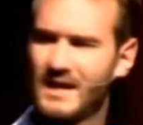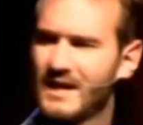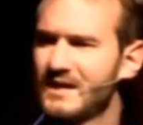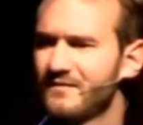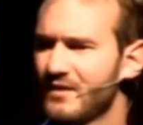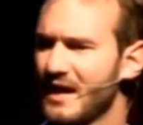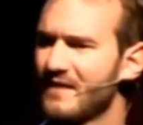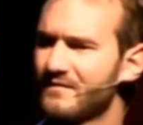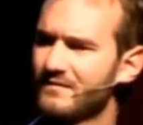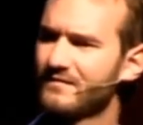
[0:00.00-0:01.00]
And if you
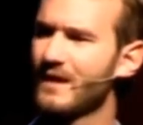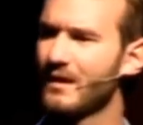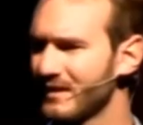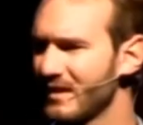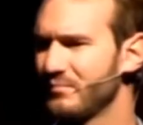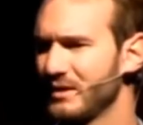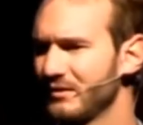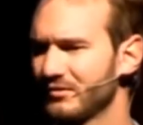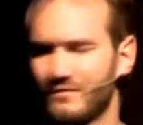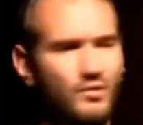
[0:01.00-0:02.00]
haven't found that
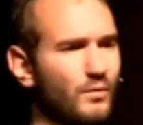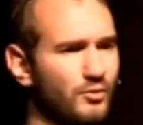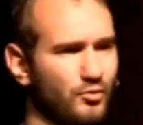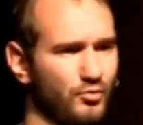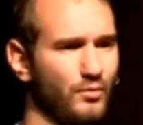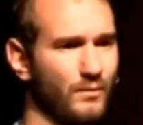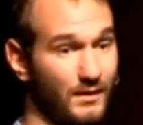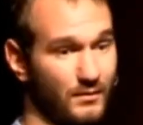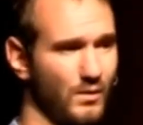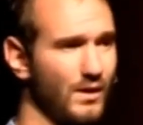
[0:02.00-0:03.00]
peace of knowing who you
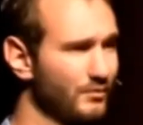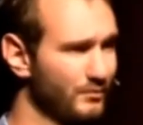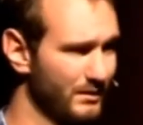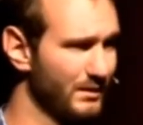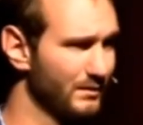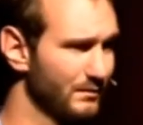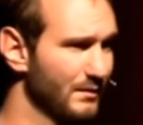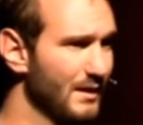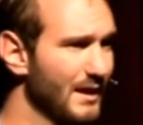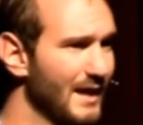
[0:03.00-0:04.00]
are and why you're here
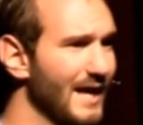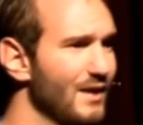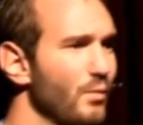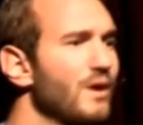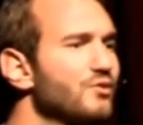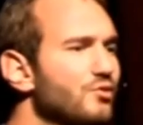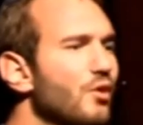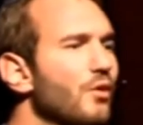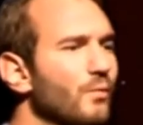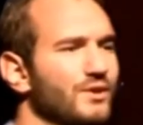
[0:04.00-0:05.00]
and where you're
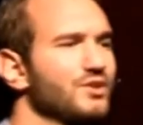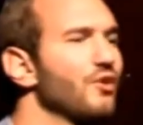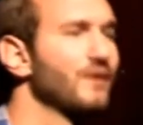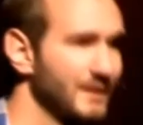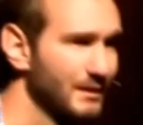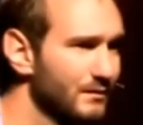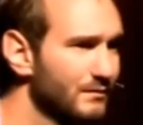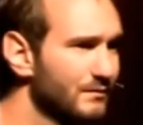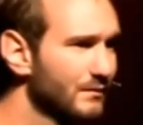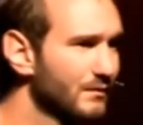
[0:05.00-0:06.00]
going when you're not here,
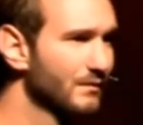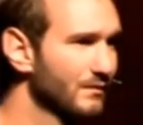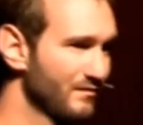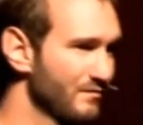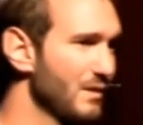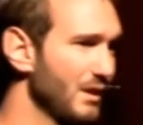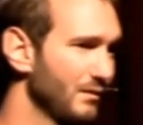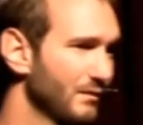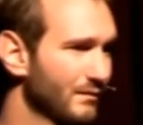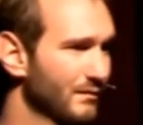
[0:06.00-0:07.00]
for me,
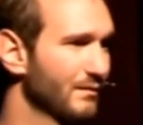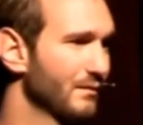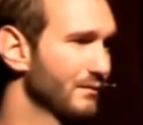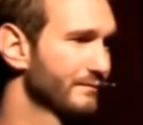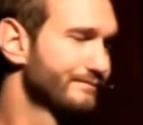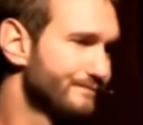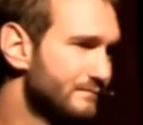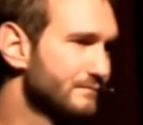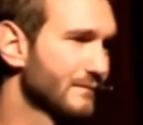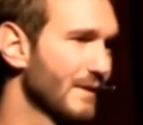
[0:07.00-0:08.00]

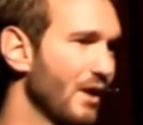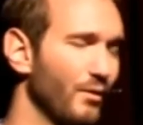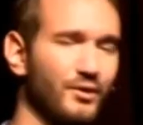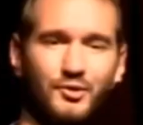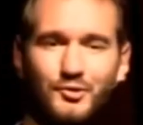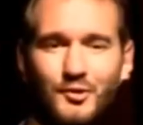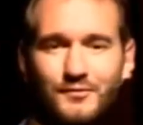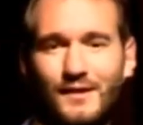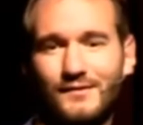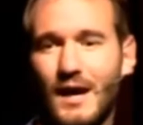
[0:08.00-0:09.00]
I want you to know
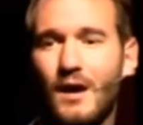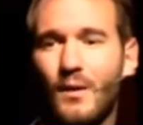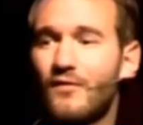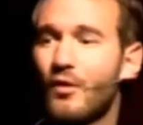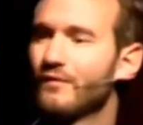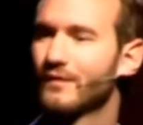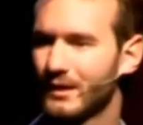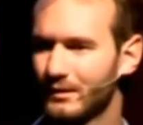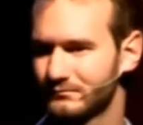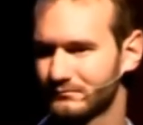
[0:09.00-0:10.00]
that's how I've
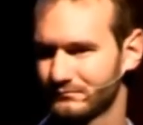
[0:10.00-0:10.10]
overcome.